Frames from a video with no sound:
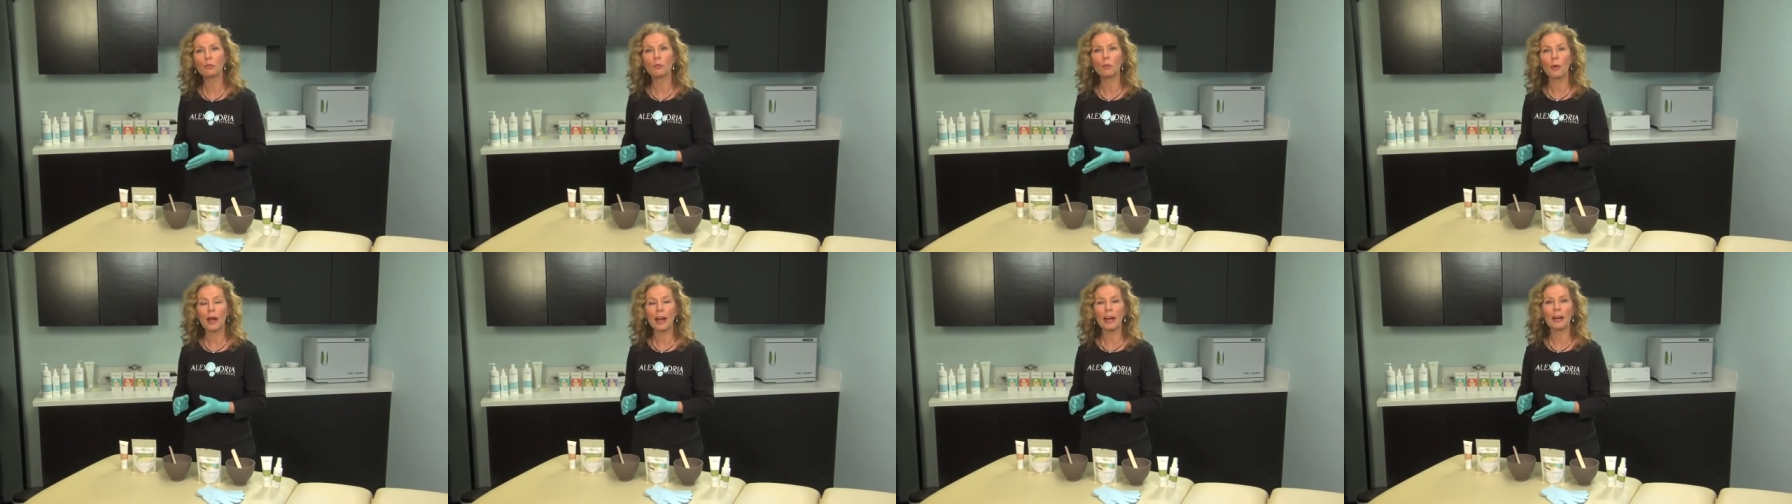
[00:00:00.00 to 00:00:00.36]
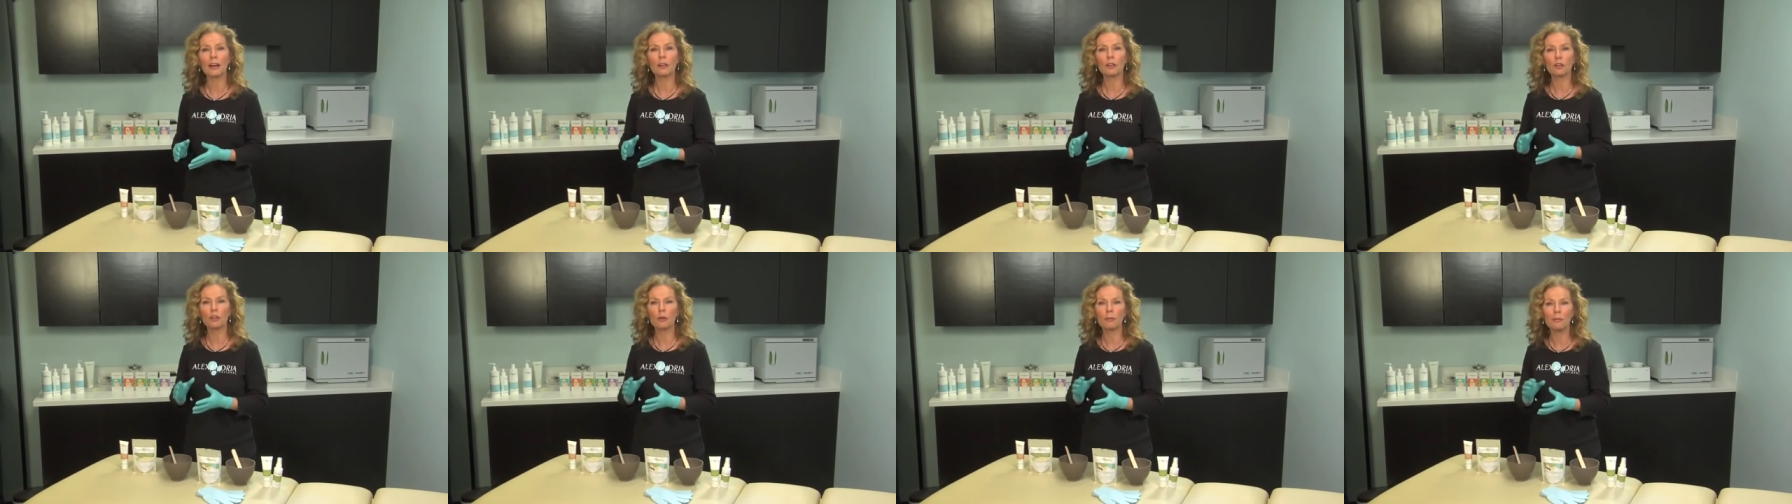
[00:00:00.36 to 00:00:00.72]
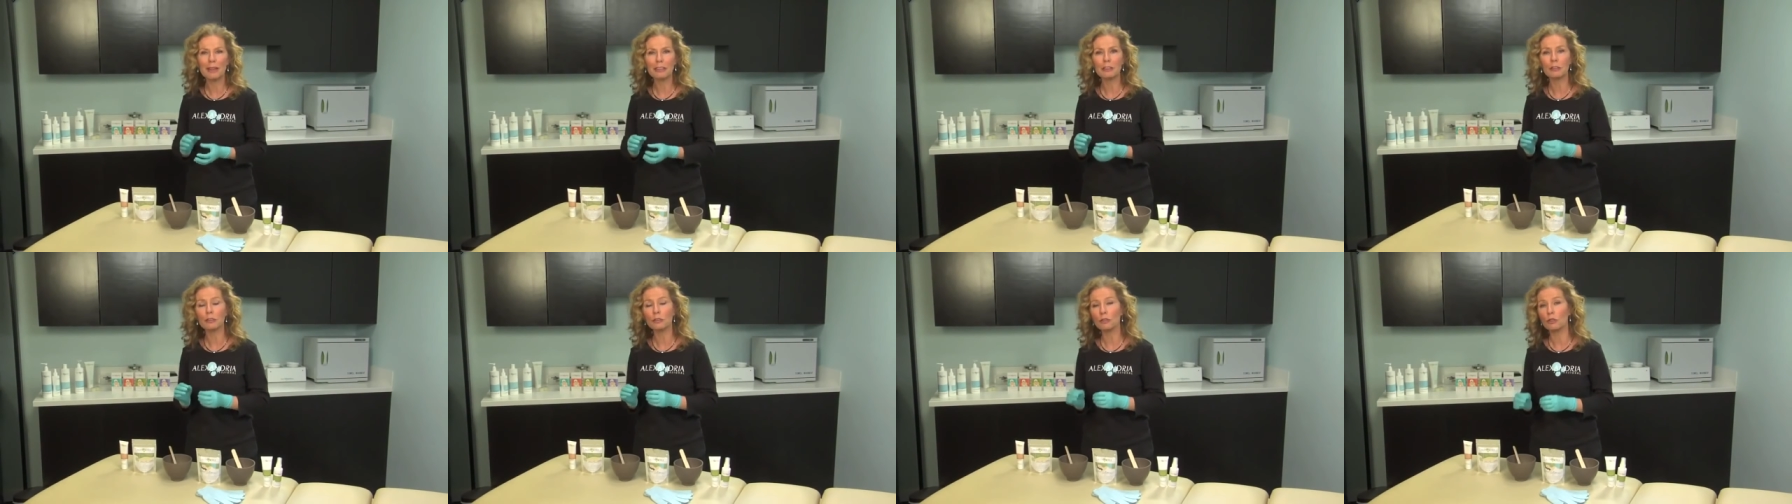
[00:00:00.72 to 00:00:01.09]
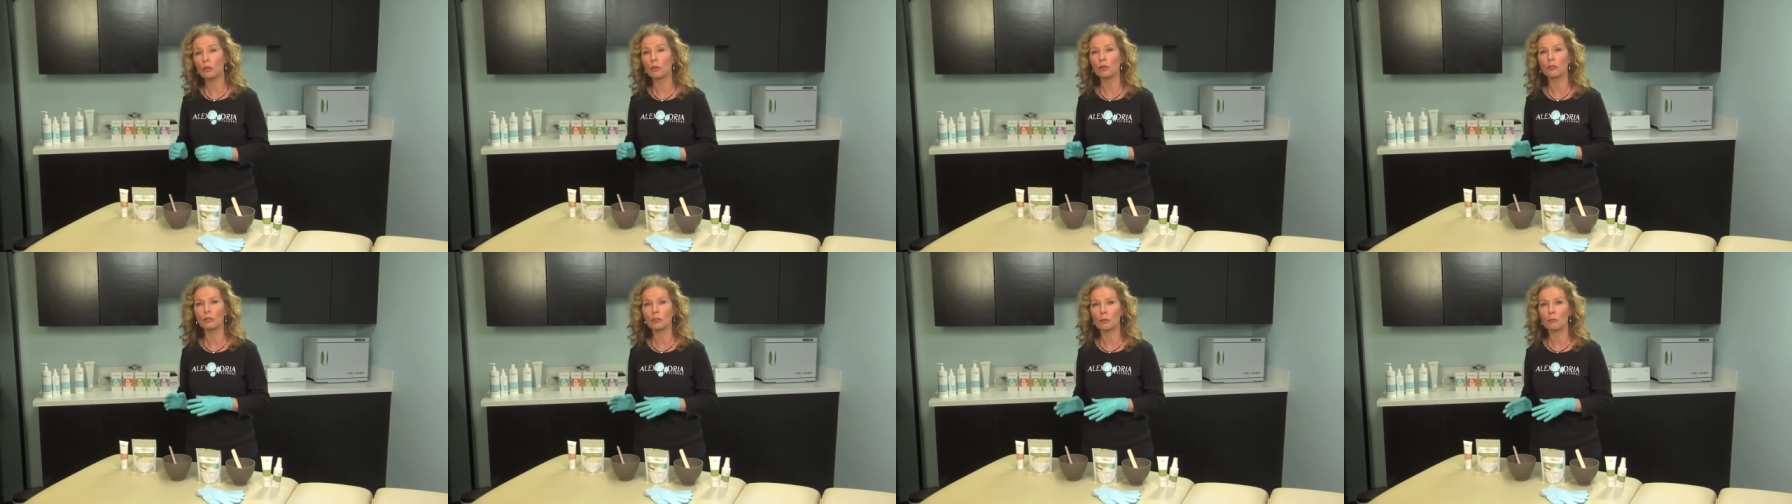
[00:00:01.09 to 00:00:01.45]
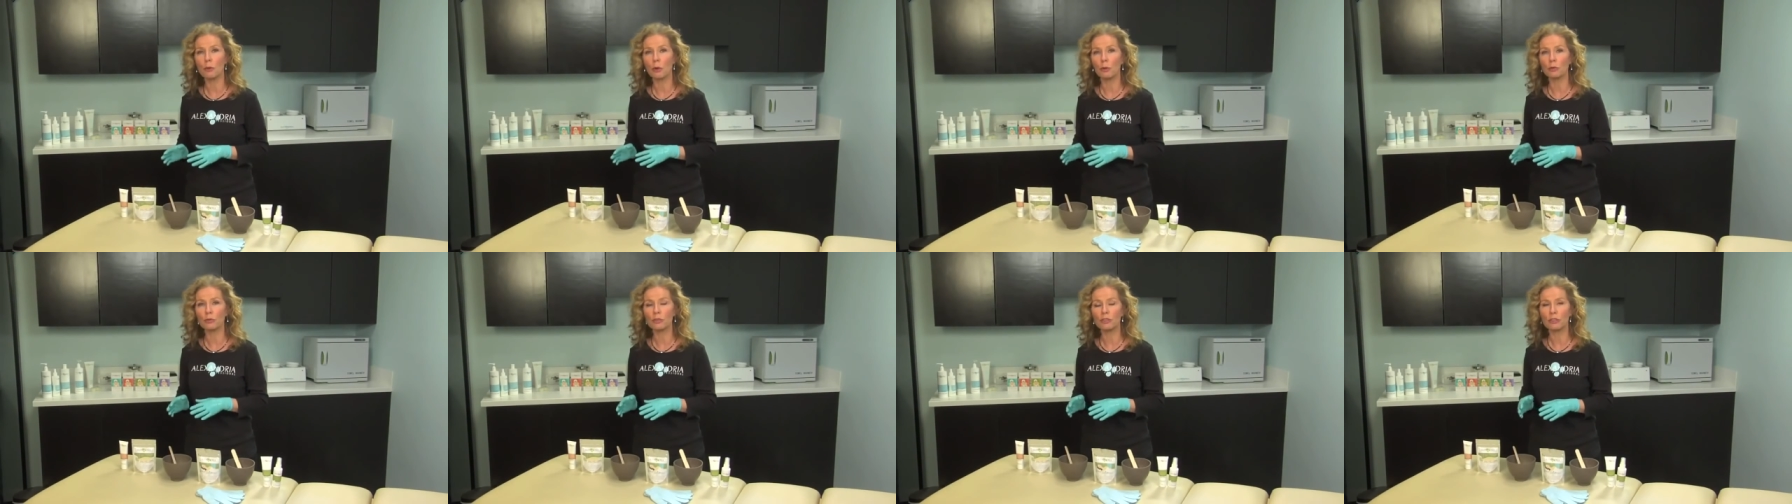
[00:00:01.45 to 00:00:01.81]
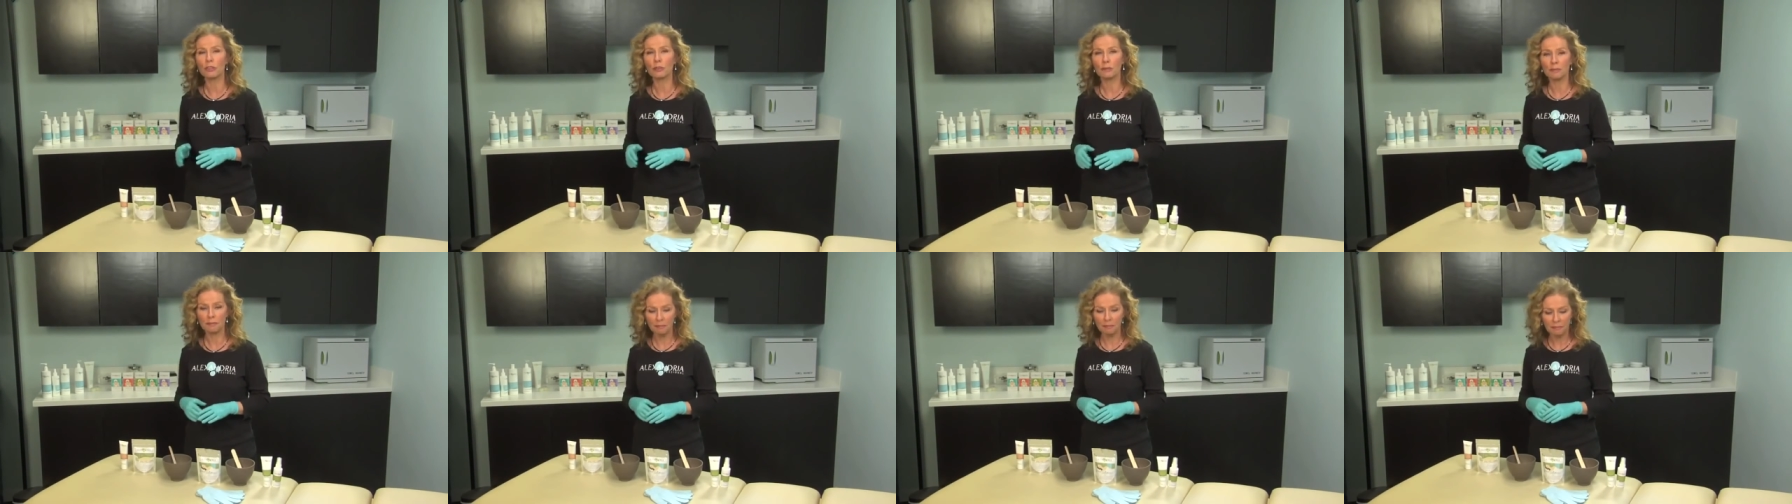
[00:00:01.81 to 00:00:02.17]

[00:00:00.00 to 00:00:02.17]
where your muscles hurt the most.